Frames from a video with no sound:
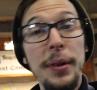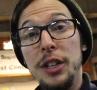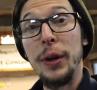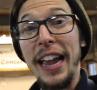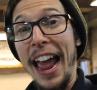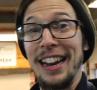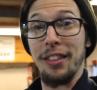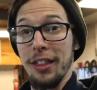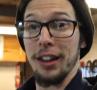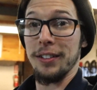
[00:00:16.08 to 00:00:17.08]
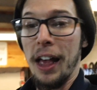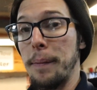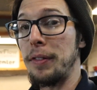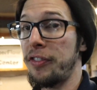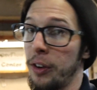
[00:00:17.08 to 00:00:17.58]
been doing anything. I've
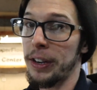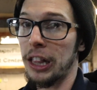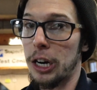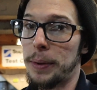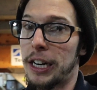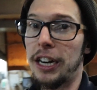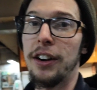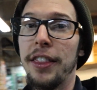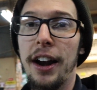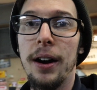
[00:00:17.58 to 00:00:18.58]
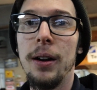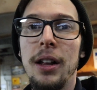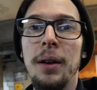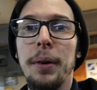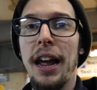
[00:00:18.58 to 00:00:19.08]
been filming a little bit here and there,
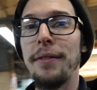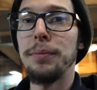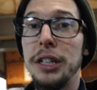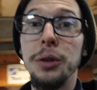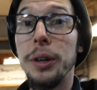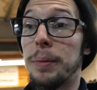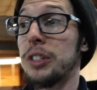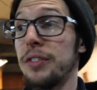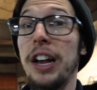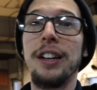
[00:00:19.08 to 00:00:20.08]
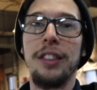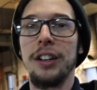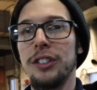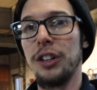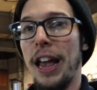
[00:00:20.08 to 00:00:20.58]
but I haven't been doing much of
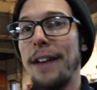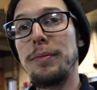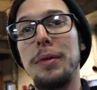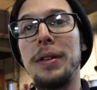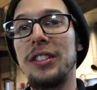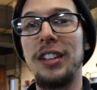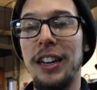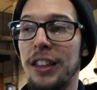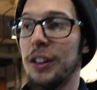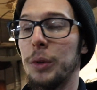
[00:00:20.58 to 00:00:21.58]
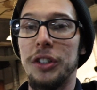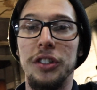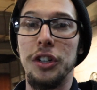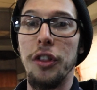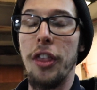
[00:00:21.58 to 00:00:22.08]
anything, so you haven't been missed anything, which is a good